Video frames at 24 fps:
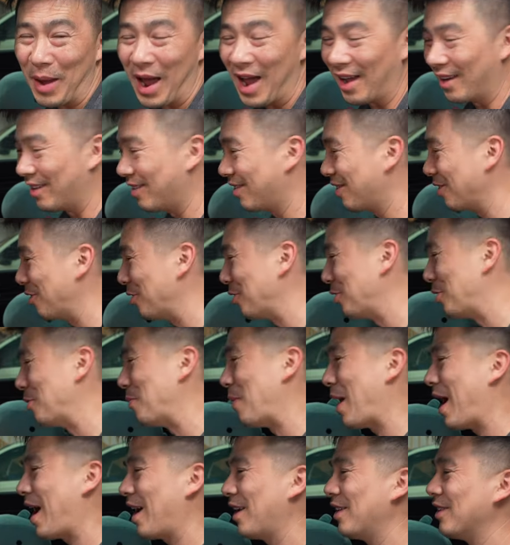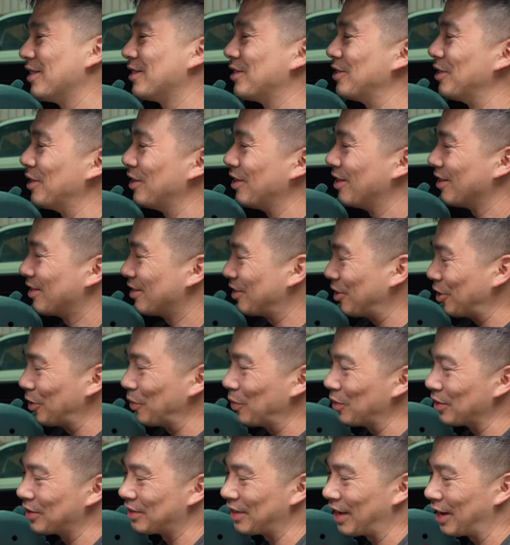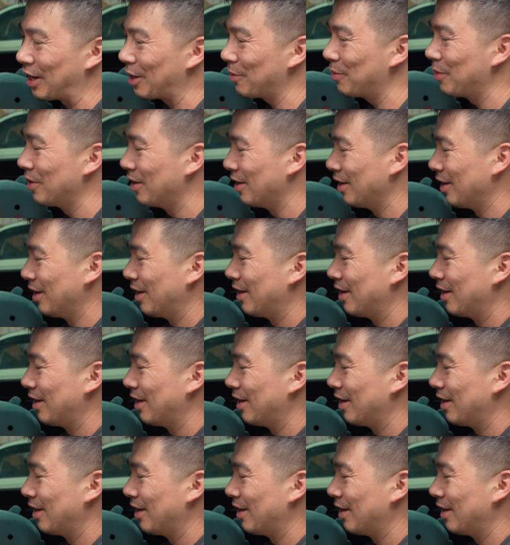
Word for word: B A D. So the B A D is the steering wheel setup.